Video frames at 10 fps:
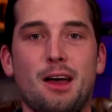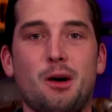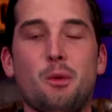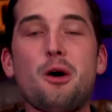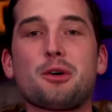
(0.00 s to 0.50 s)

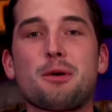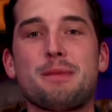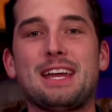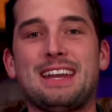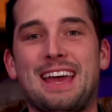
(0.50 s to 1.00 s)

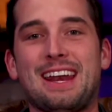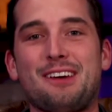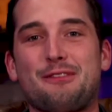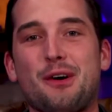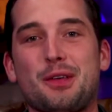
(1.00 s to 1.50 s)
Welcome into
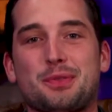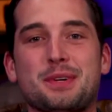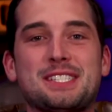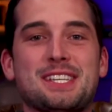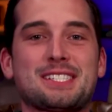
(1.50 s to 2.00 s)
NFL on
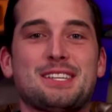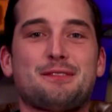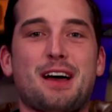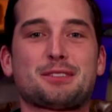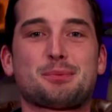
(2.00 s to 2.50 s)

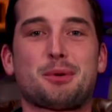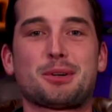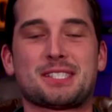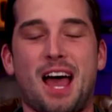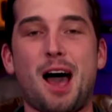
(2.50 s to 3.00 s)
365 Sports.